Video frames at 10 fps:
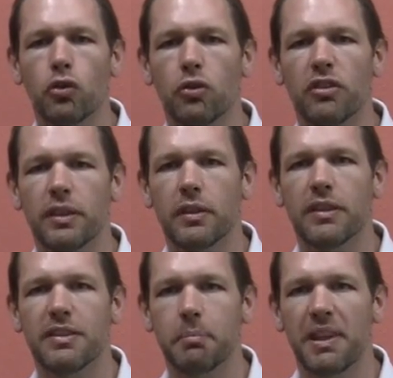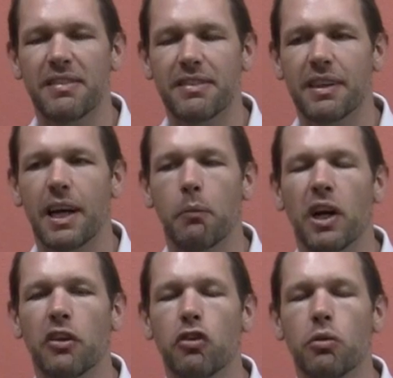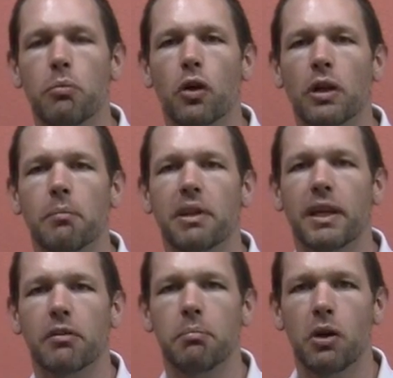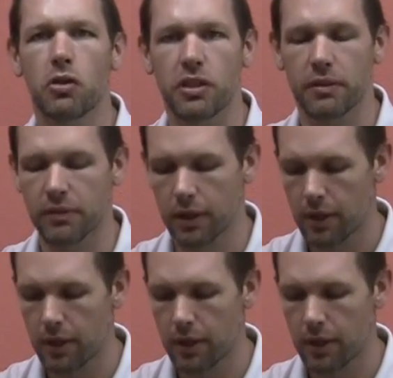you still in space and time while you do more complex motions.